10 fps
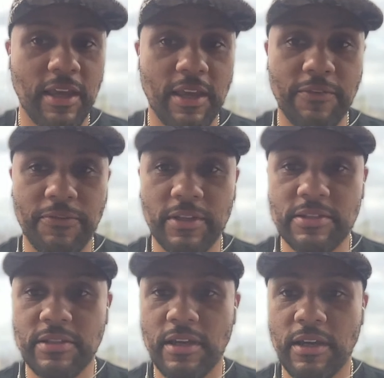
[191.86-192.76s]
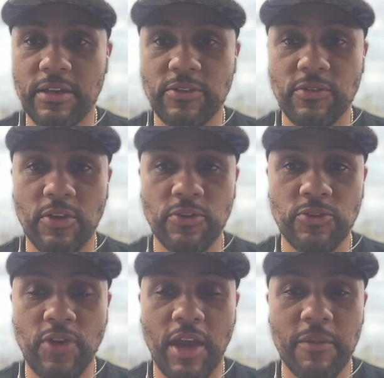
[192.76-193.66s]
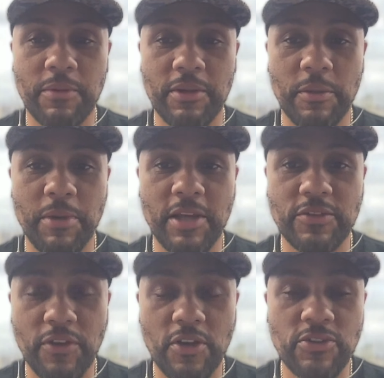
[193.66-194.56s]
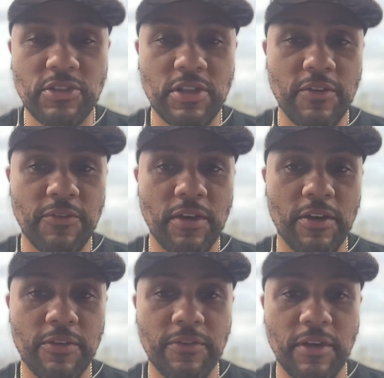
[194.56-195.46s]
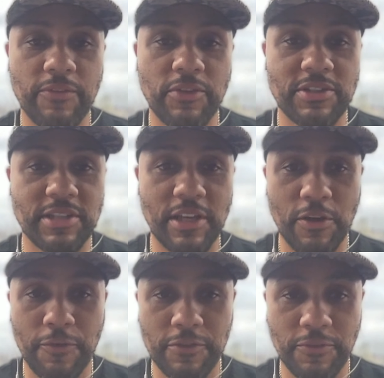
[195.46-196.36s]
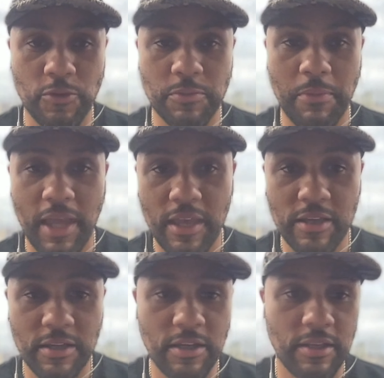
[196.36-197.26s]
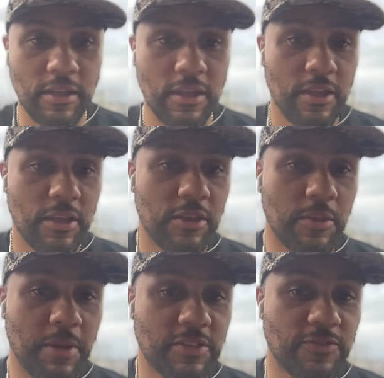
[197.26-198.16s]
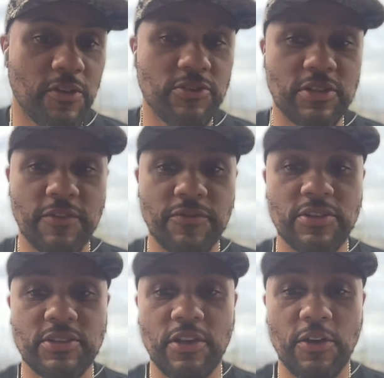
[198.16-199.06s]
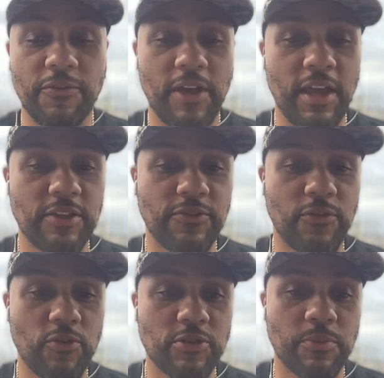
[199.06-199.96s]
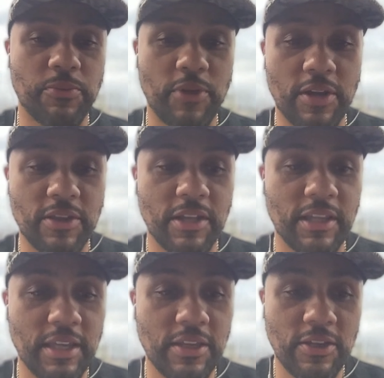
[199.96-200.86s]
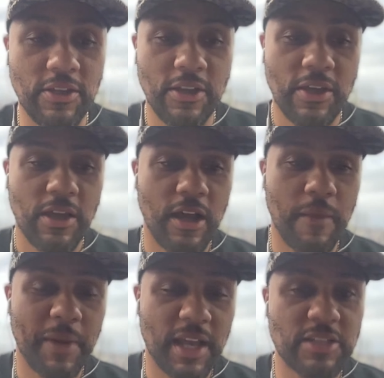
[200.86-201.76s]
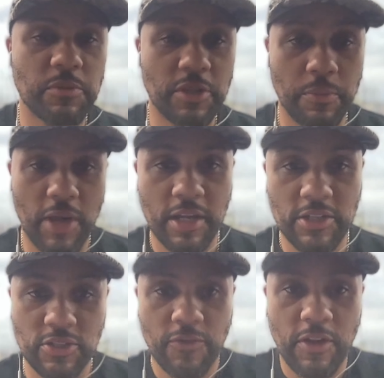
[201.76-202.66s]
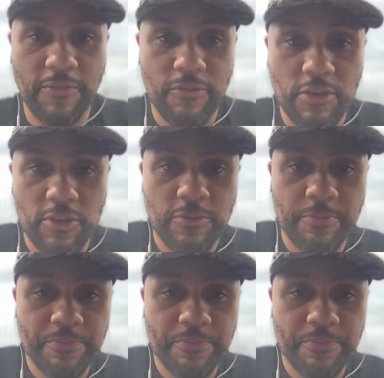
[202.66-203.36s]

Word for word: if it's, uh, you know, you trying to be the best version of, of, of yourself as far as manhood, the best version of yourself as far as a brother, a leader. Um, I got some good products over there for you